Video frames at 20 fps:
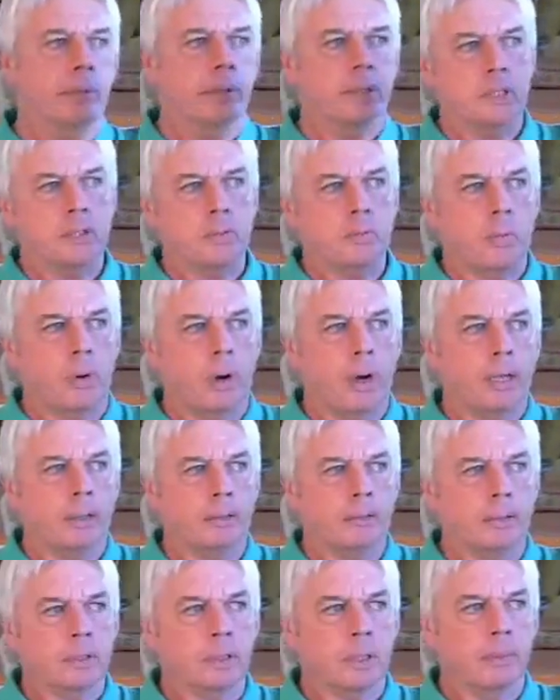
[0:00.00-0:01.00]
This is
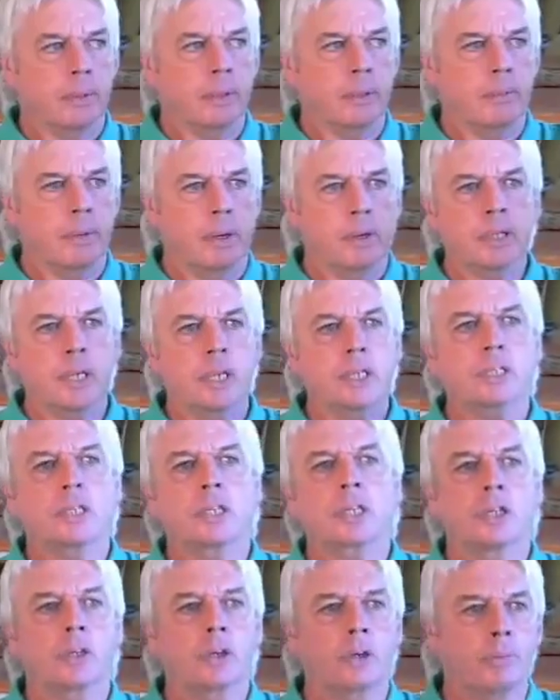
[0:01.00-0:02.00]
why some of the most
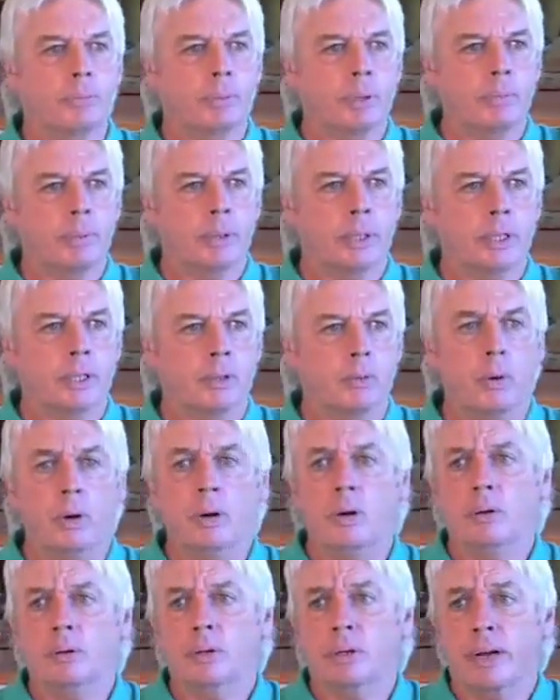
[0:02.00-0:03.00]
insecure people in the
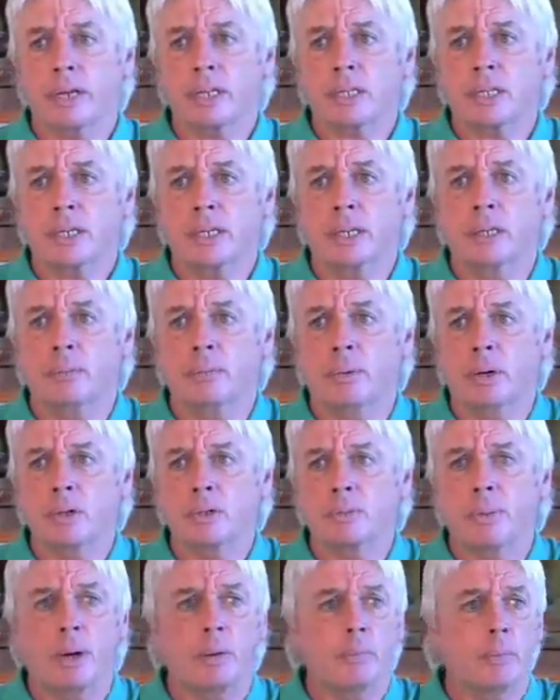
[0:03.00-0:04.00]
world are actually in the
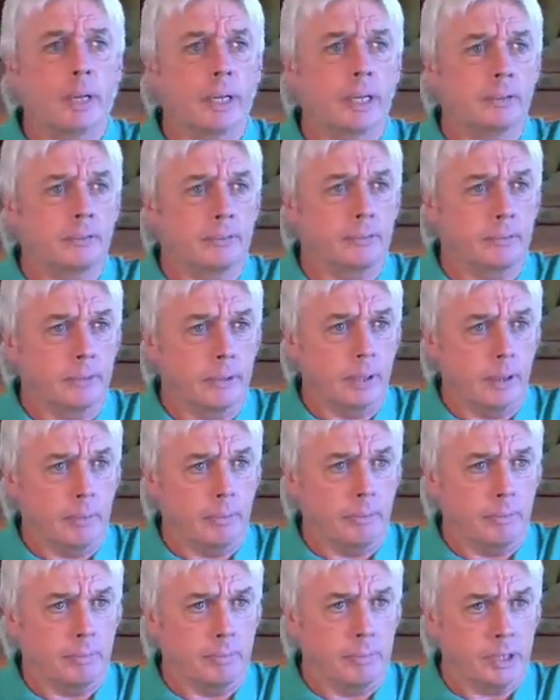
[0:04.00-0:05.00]
most public of
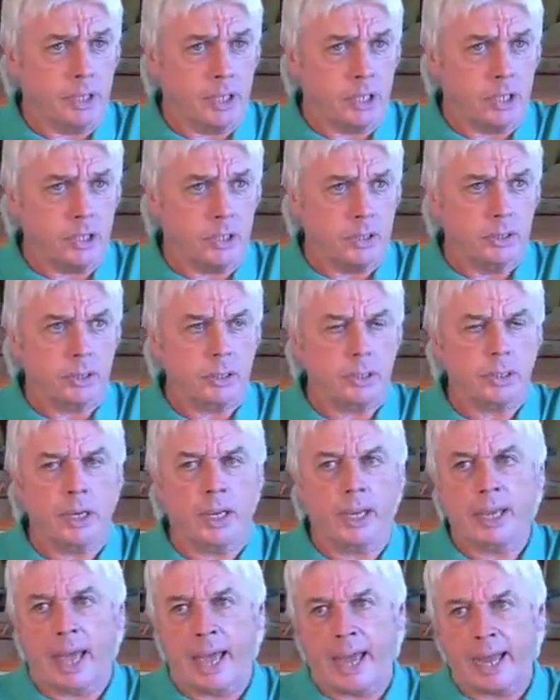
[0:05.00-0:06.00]
positions,
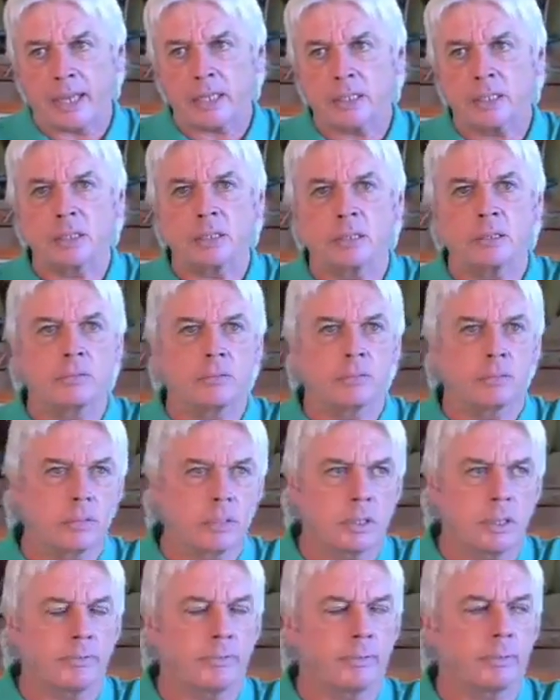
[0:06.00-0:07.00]
like actors and
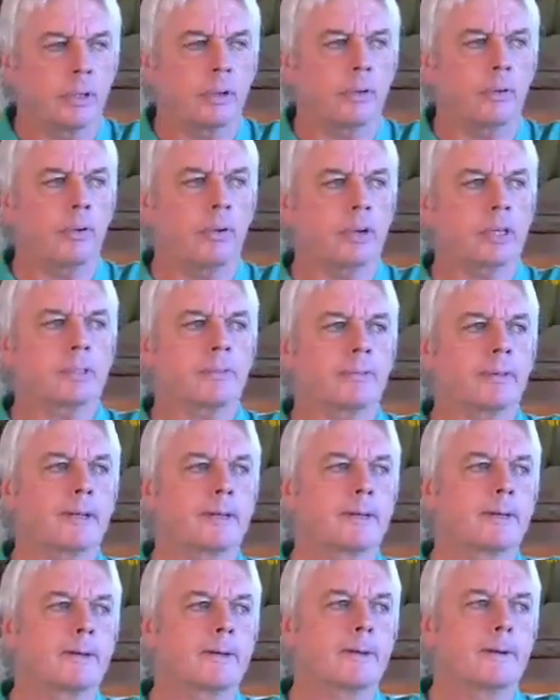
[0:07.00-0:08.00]
stuff, all the rest of it.